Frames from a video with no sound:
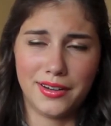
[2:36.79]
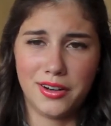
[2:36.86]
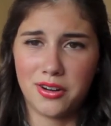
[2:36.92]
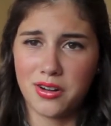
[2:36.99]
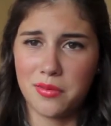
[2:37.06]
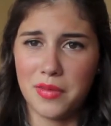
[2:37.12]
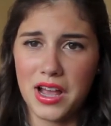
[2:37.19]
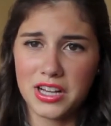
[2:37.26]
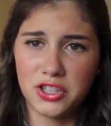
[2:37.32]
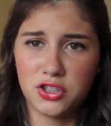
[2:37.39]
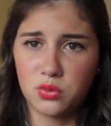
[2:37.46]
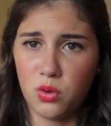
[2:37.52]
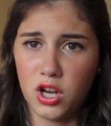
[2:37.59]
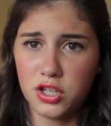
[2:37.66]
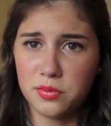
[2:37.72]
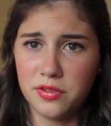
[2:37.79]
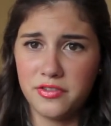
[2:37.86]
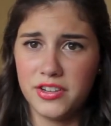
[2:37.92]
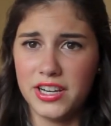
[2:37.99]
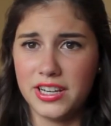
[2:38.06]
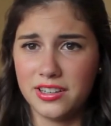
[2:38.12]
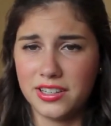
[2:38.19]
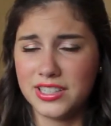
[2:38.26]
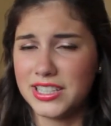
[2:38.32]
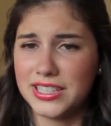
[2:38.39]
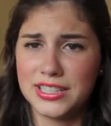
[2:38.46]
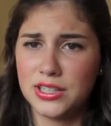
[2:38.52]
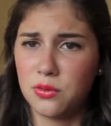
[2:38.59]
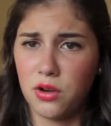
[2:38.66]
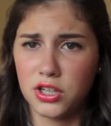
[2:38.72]
you know, come back and just wash my feet and it's
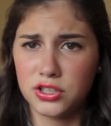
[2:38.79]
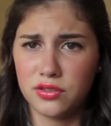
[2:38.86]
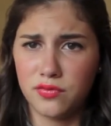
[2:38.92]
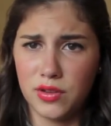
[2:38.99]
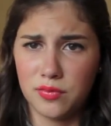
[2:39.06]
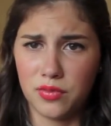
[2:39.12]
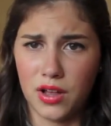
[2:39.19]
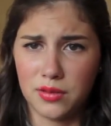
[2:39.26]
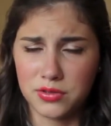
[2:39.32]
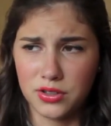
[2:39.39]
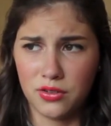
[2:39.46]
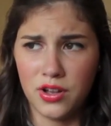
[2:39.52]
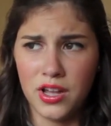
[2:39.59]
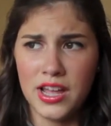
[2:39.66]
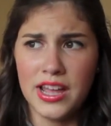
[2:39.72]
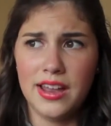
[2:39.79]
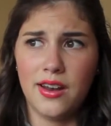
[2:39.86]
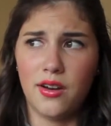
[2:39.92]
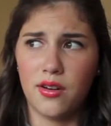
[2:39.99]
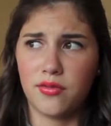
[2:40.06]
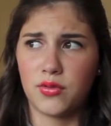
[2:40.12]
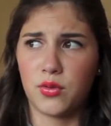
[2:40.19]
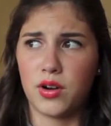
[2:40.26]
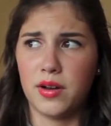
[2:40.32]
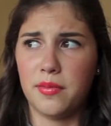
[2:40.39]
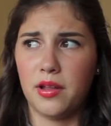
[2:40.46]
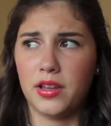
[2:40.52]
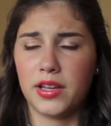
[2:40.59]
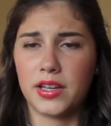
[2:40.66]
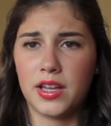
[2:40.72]
easy to wash the flip-flops so I don't have to worry
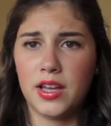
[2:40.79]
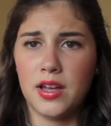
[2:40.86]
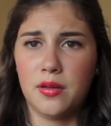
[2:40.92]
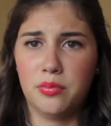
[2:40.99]
about, like,